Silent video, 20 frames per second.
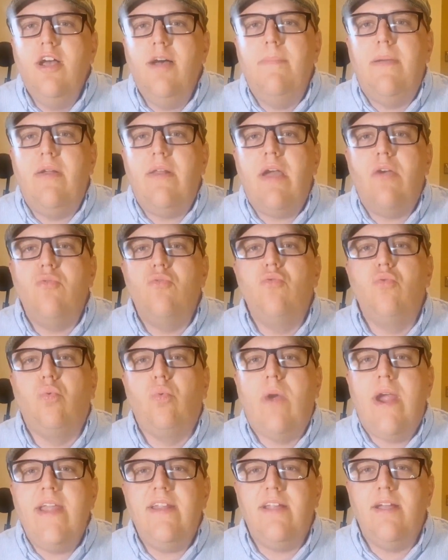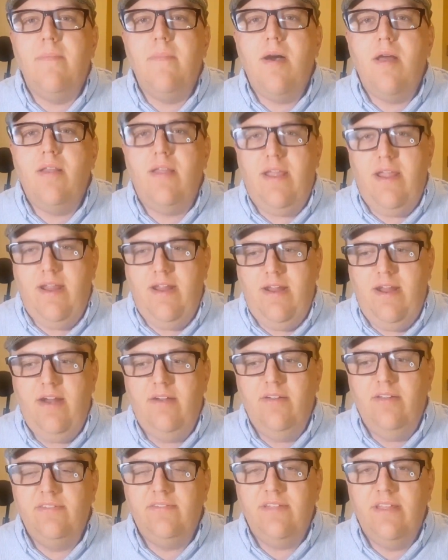about how great Kamala
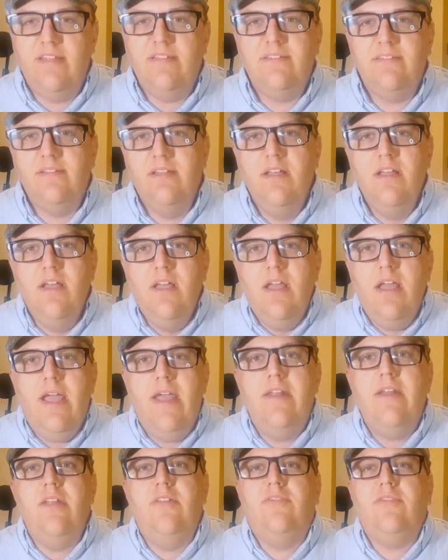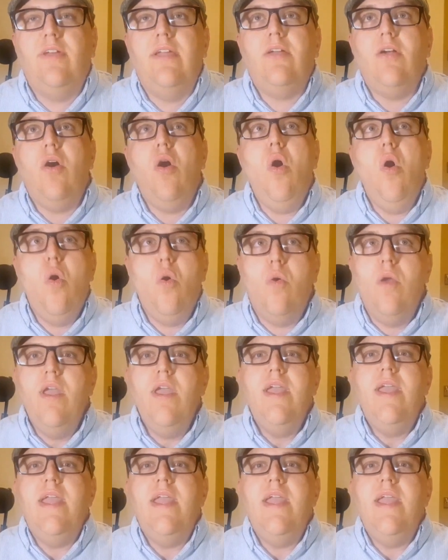Harris is. And it's like, oh,